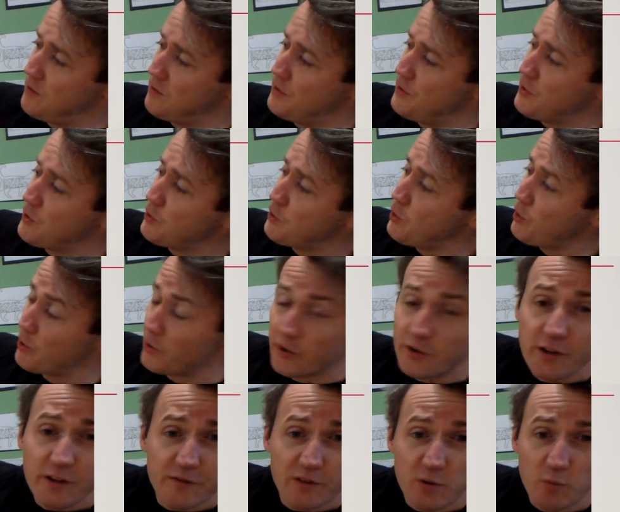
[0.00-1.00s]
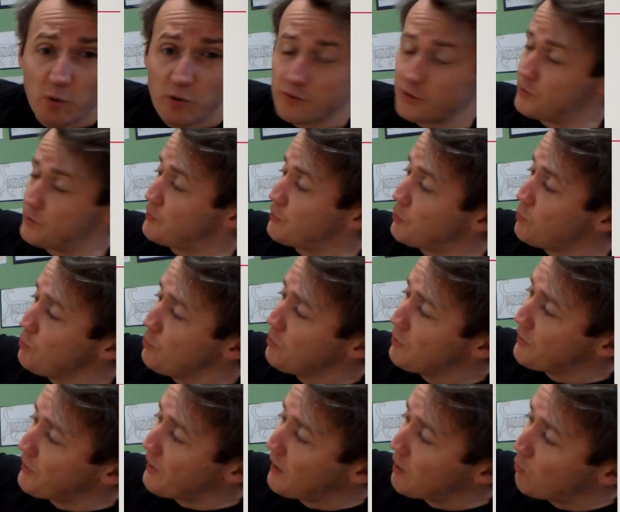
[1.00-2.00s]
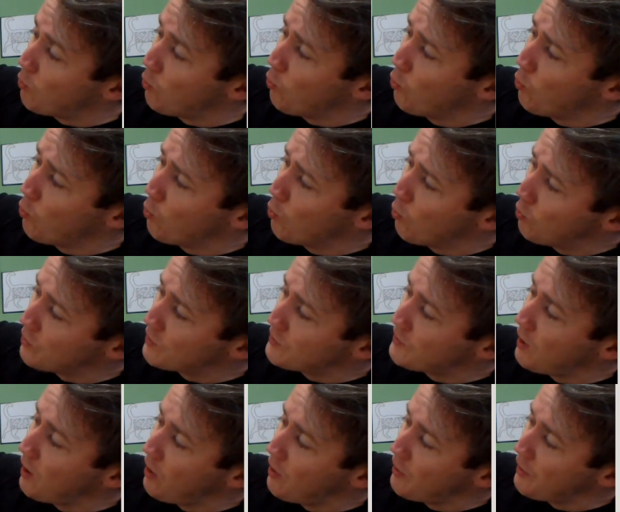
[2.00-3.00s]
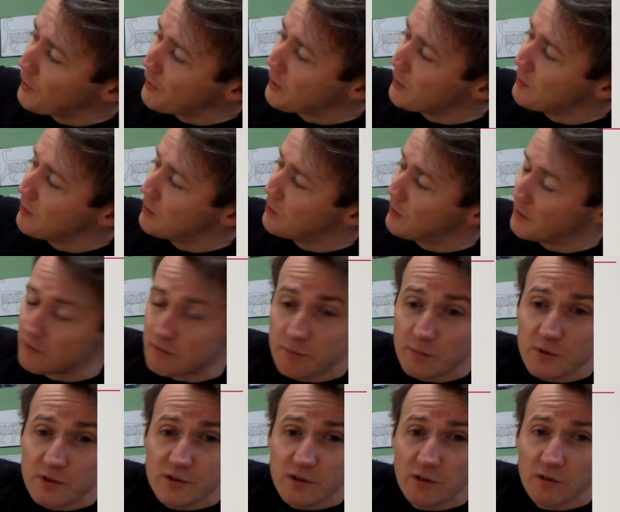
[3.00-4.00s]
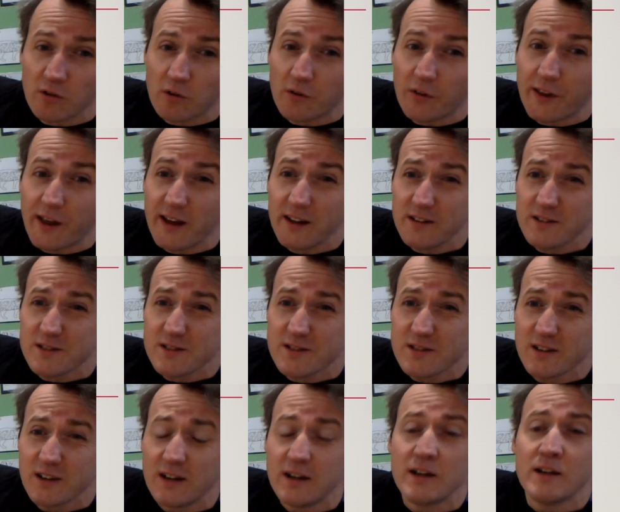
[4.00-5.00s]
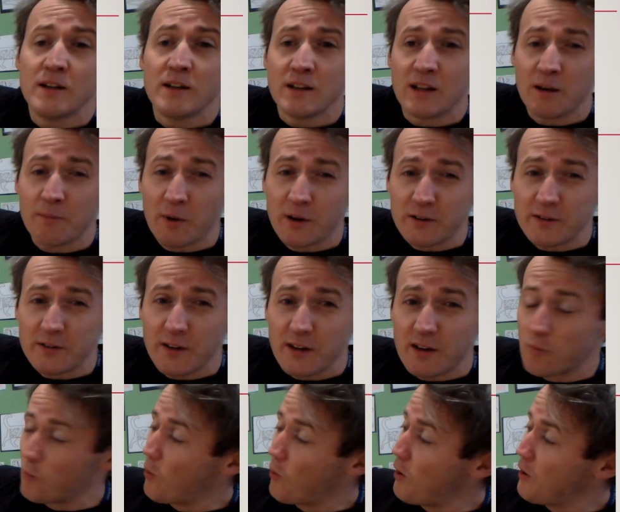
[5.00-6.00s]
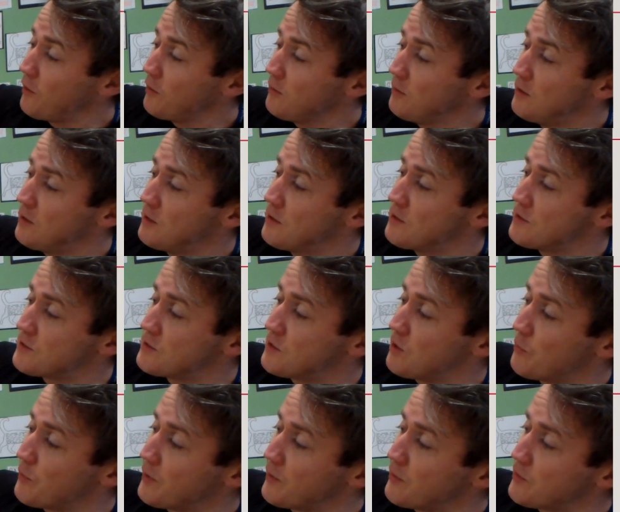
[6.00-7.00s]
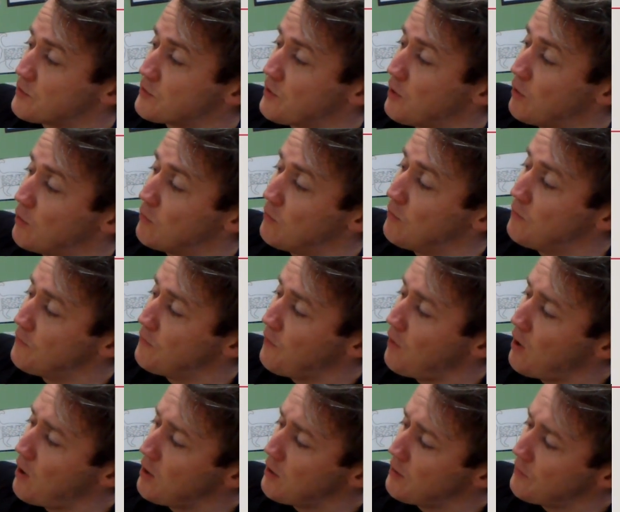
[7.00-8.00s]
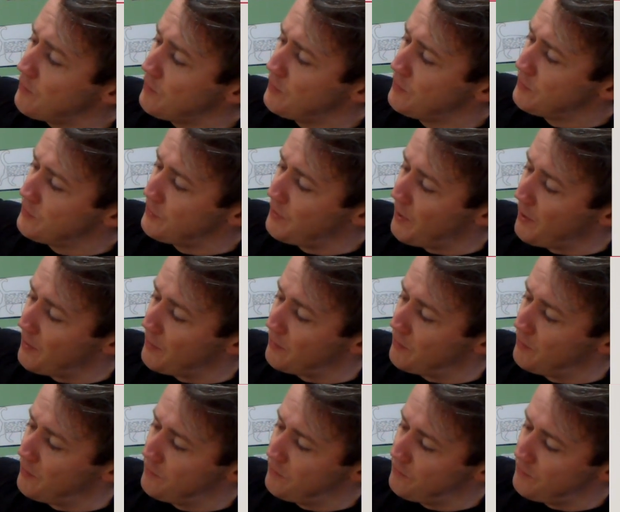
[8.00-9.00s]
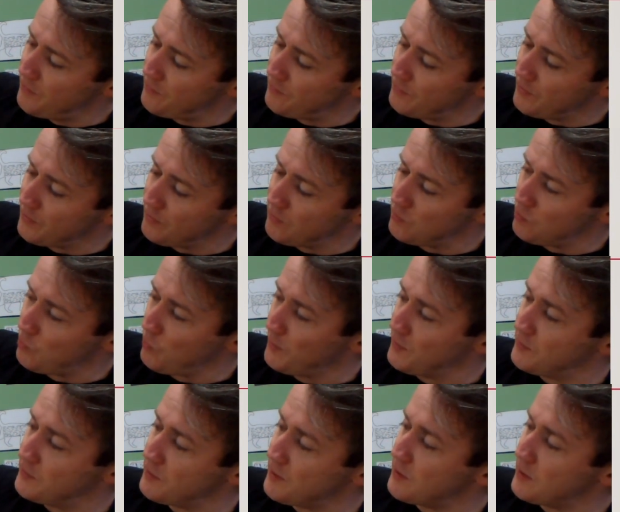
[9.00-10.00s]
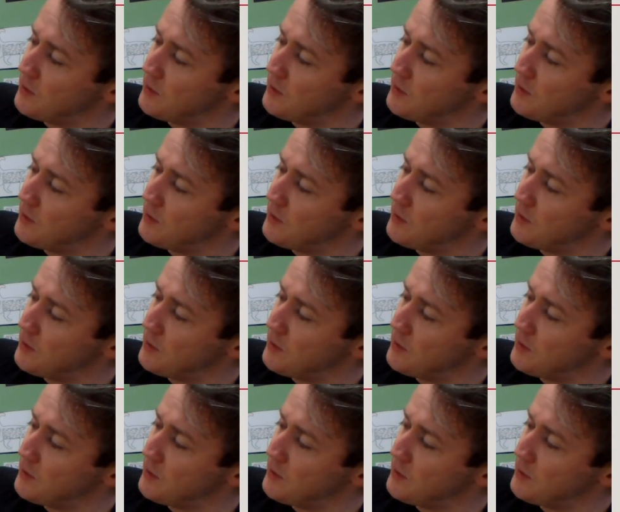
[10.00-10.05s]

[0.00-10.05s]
You could, if you wanted to, count all the tiny little increments along the edge. That might take a while, so we can just go 5, 10, 15, 20.